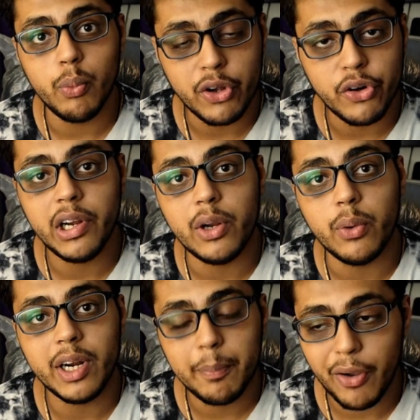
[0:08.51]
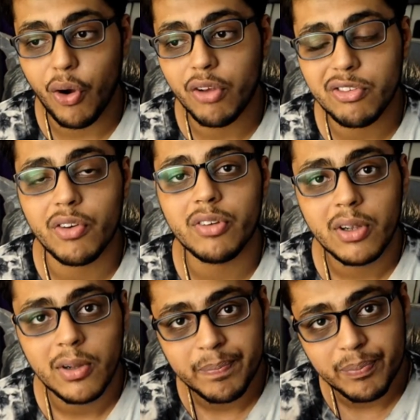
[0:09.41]
we couldn't do it because of
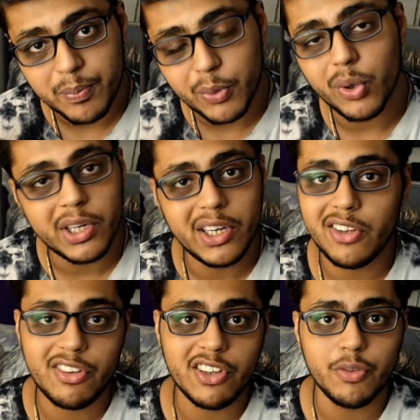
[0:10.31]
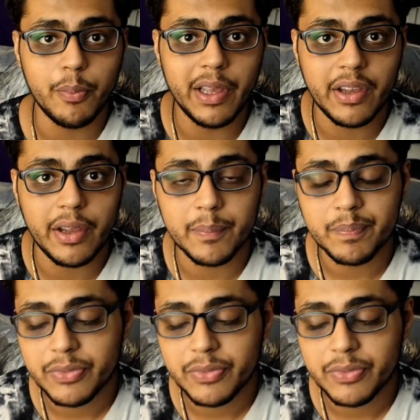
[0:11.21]
poor decision making.